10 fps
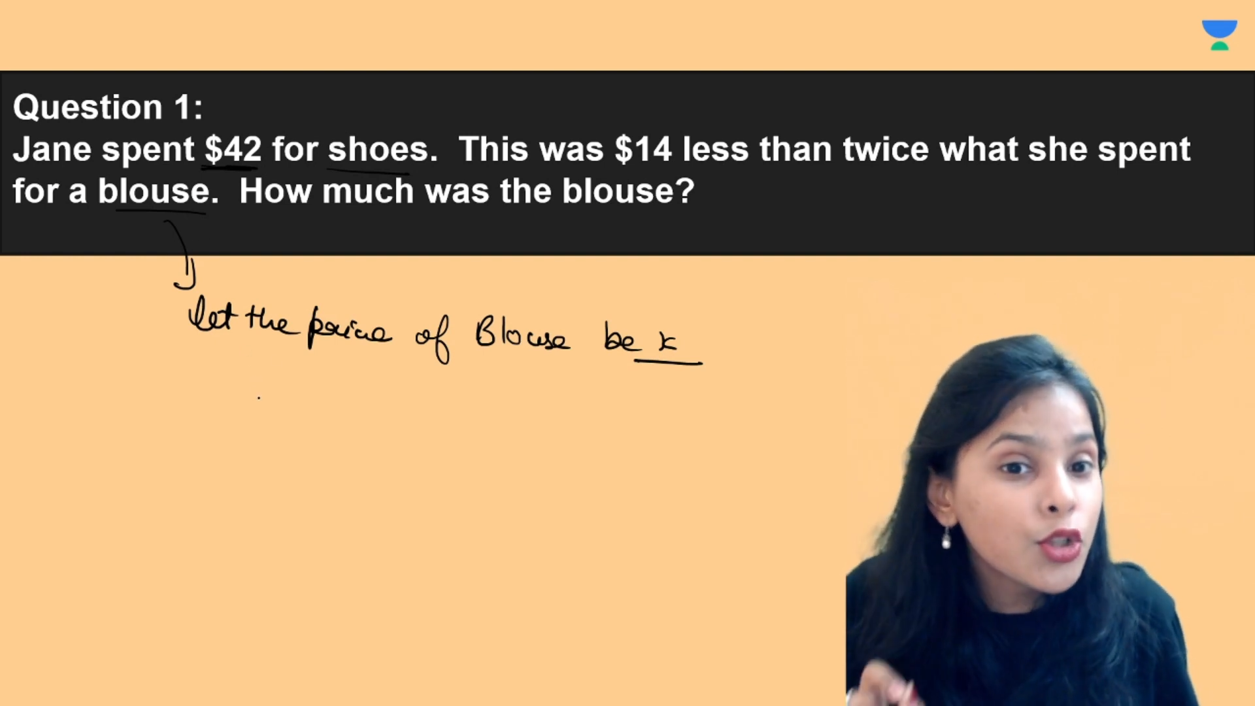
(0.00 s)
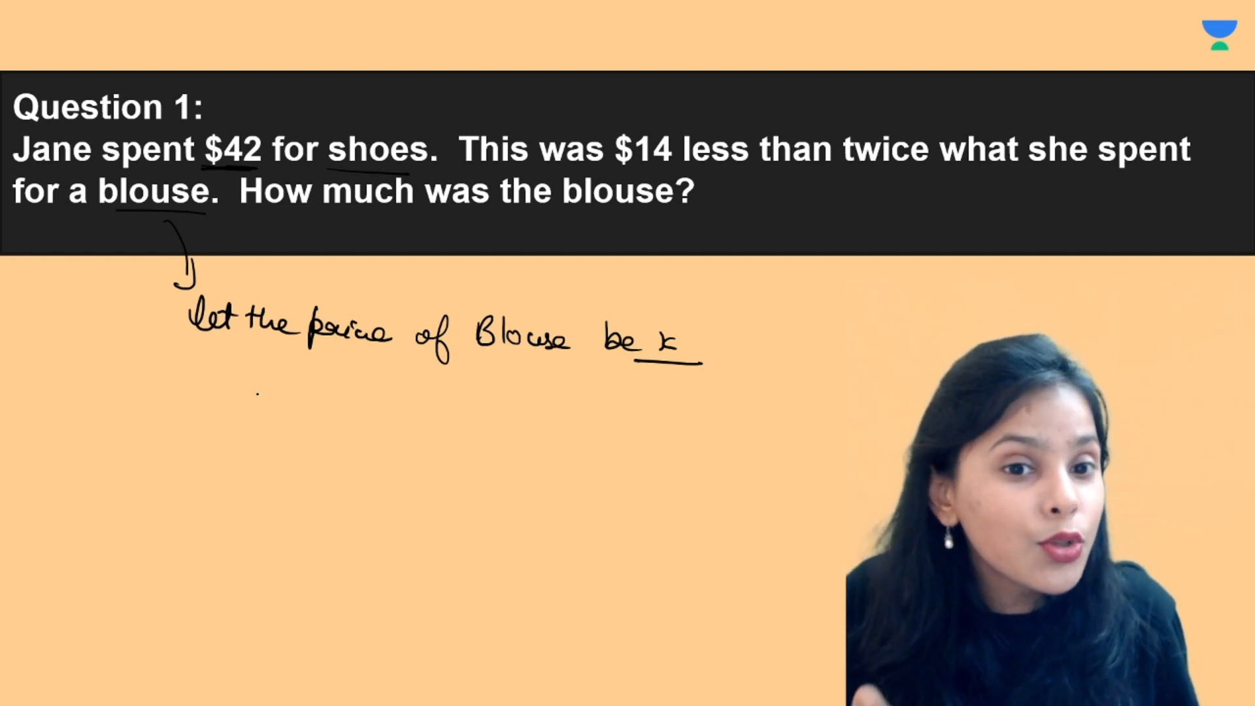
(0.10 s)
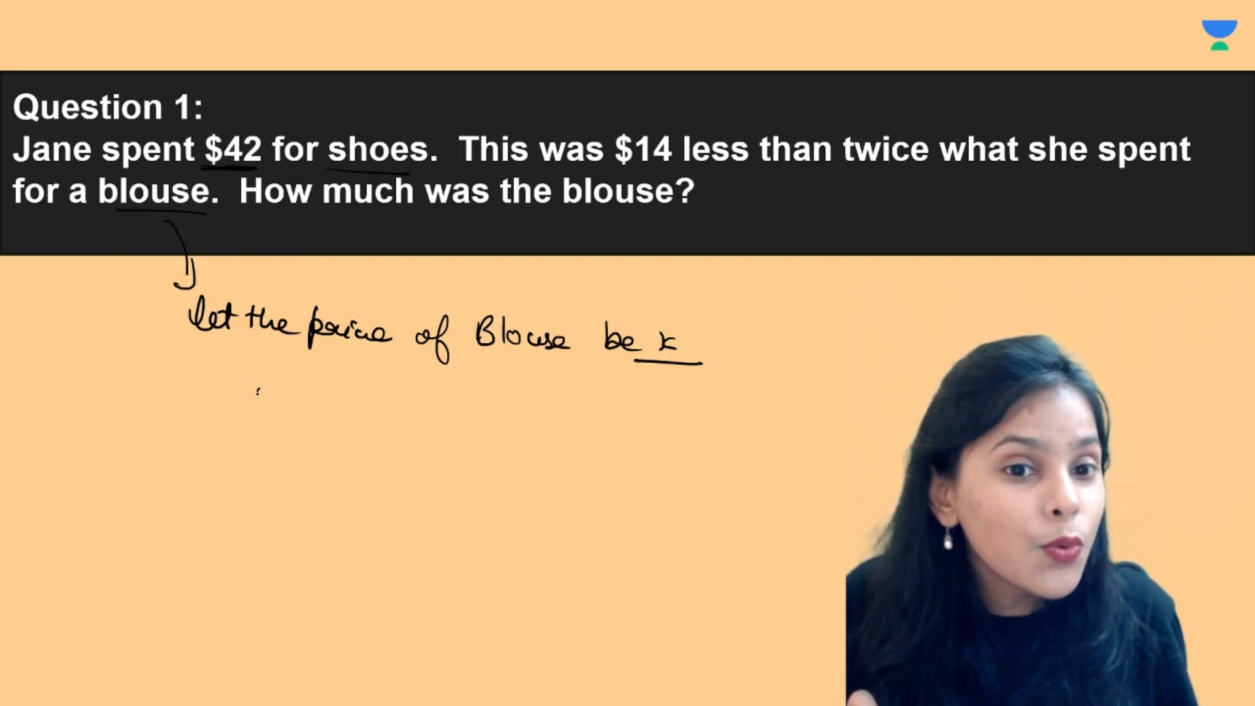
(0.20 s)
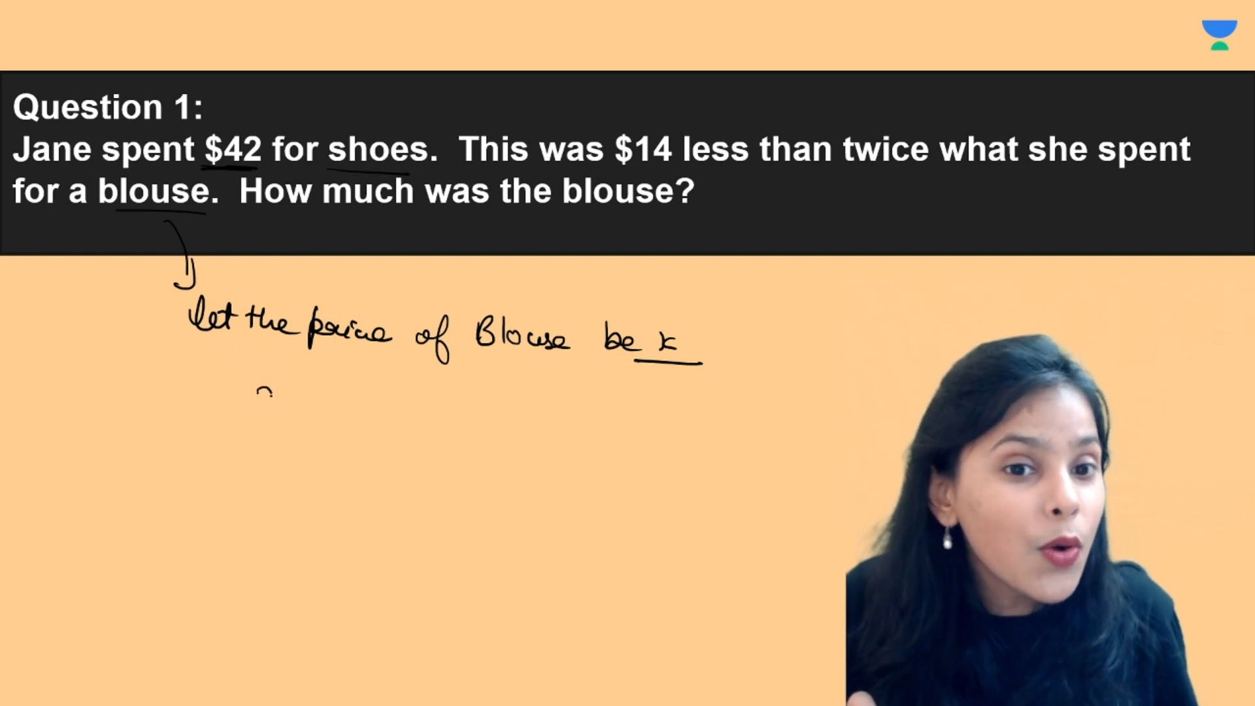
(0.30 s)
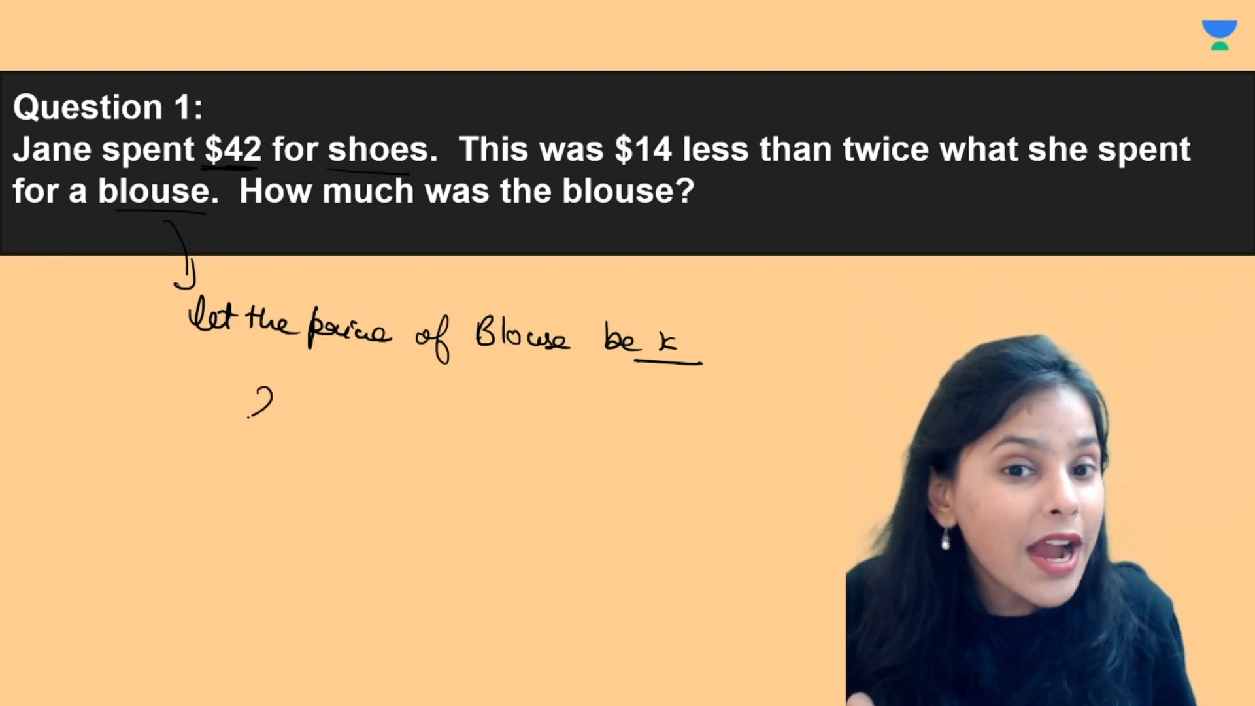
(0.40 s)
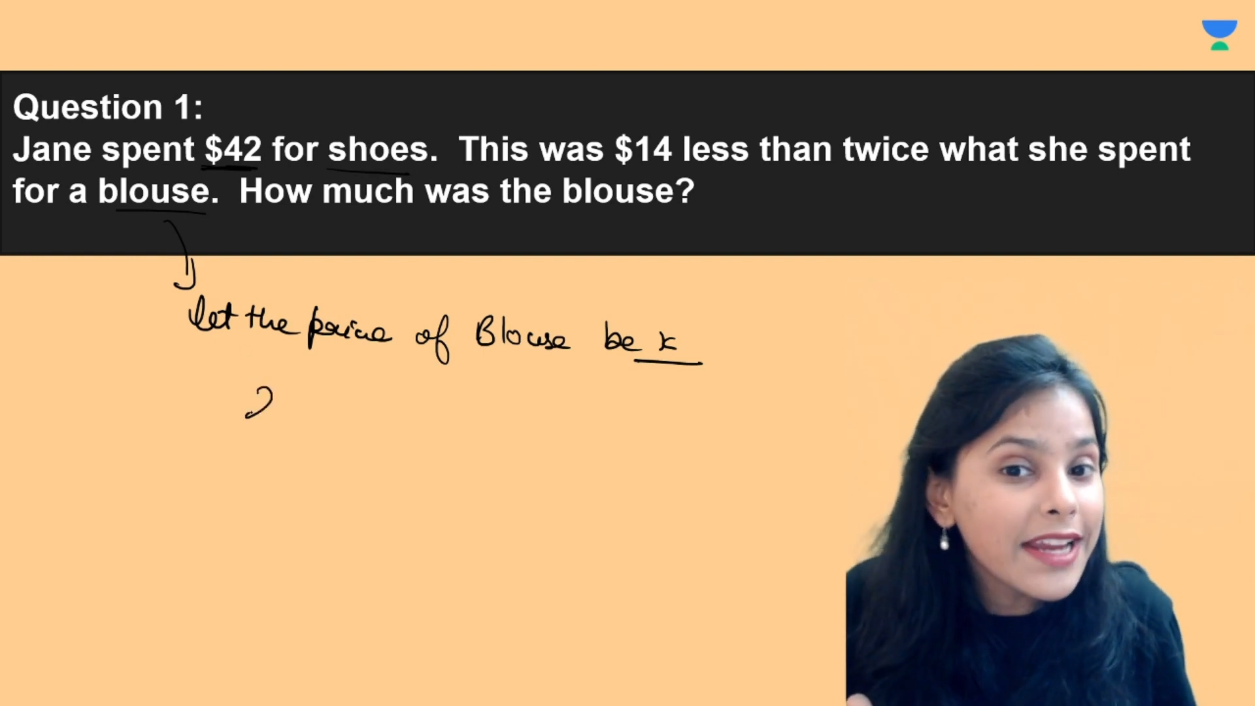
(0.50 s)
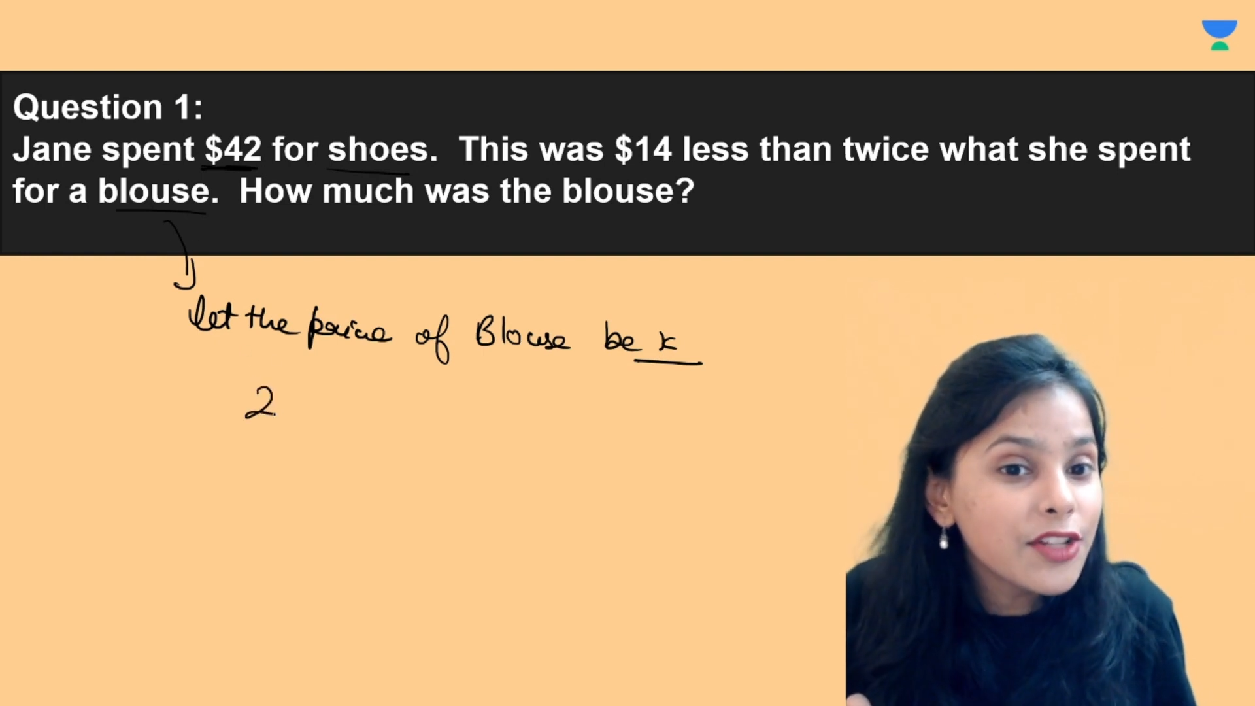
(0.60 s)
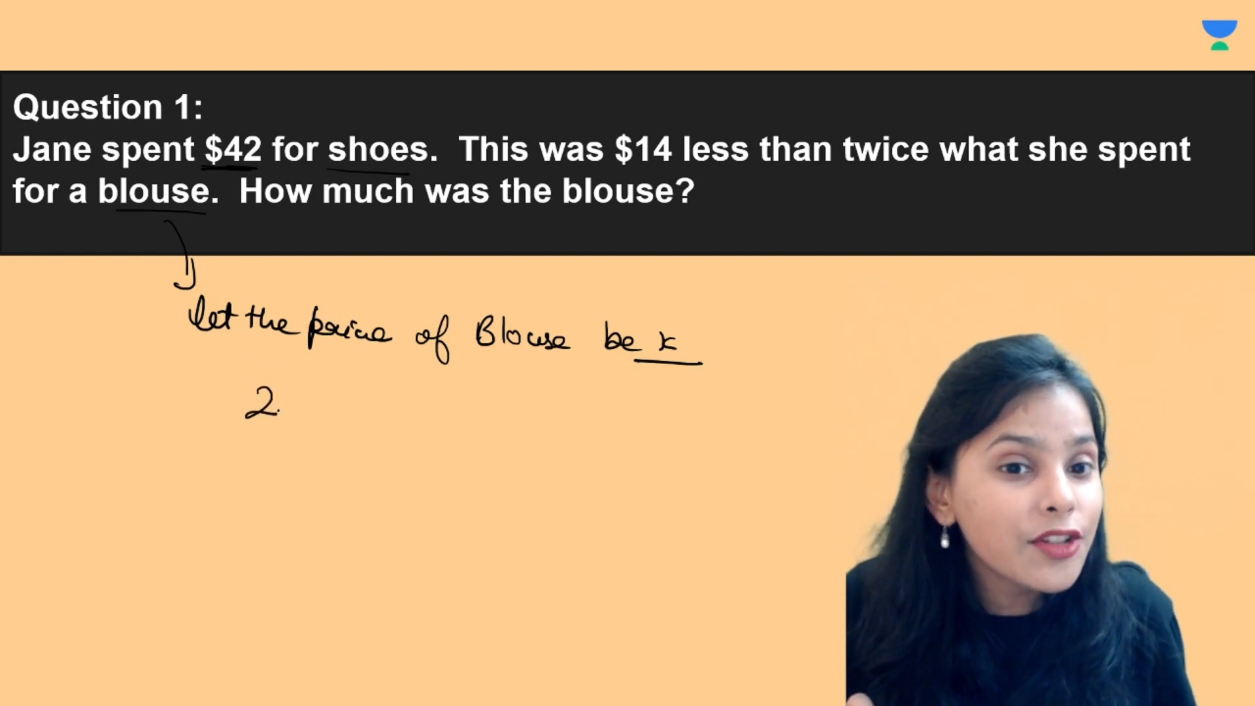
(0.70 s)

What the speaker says: twice